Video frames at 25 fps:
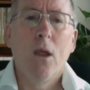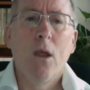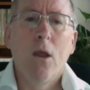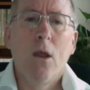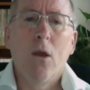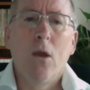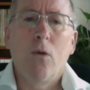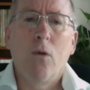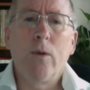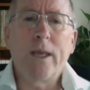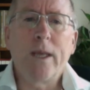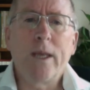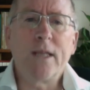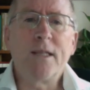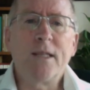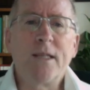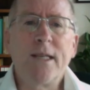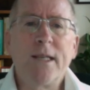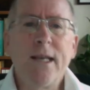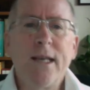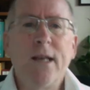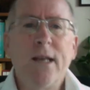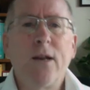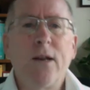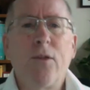We can
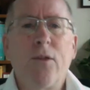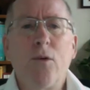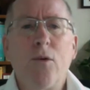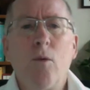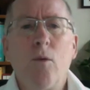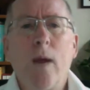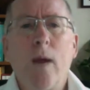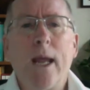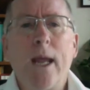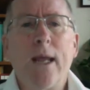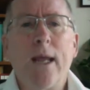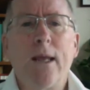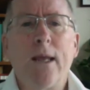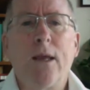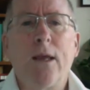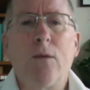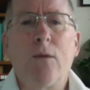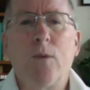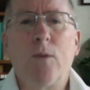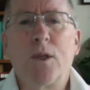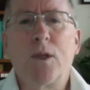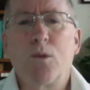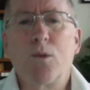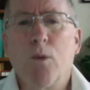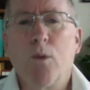see another way in
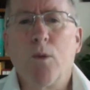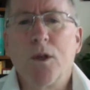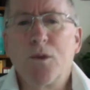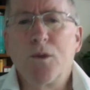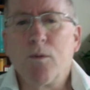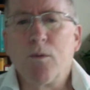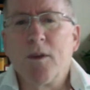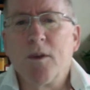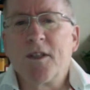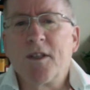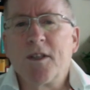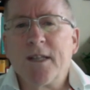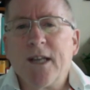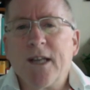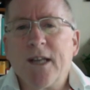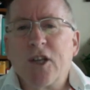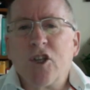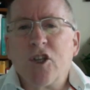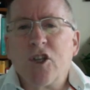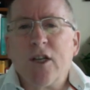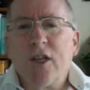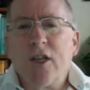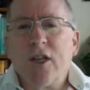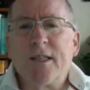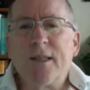which Wordsworth's
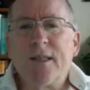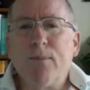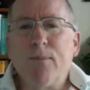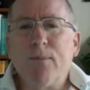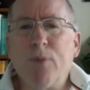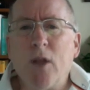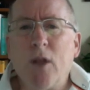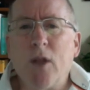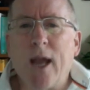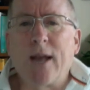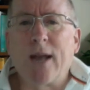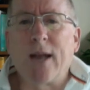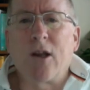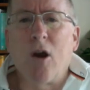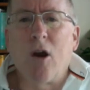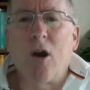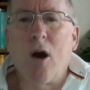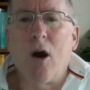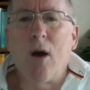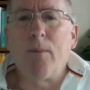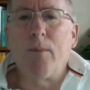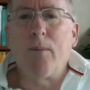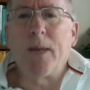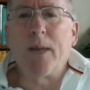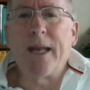diction is simple and
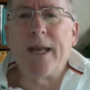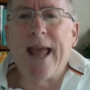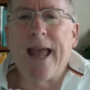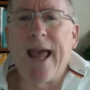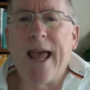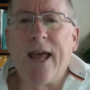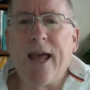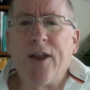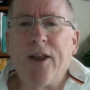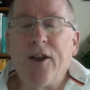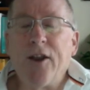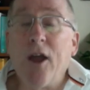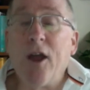common and